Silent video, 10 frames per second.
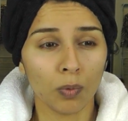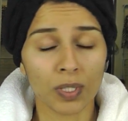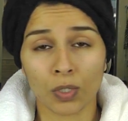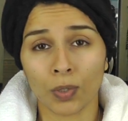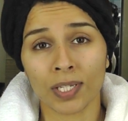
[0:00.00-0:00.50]

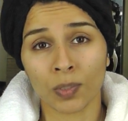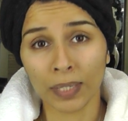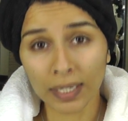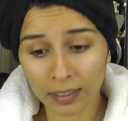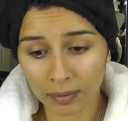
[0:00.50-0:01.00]
once or twice a
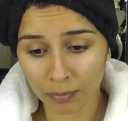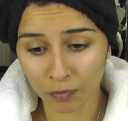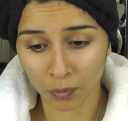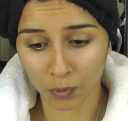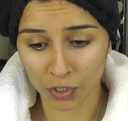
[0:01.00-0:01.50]
week
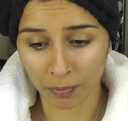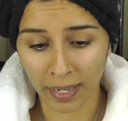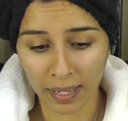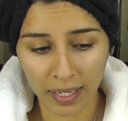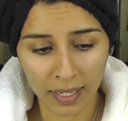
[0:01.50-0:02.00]
before washing
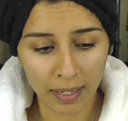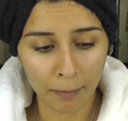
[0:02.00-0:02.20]
my hair,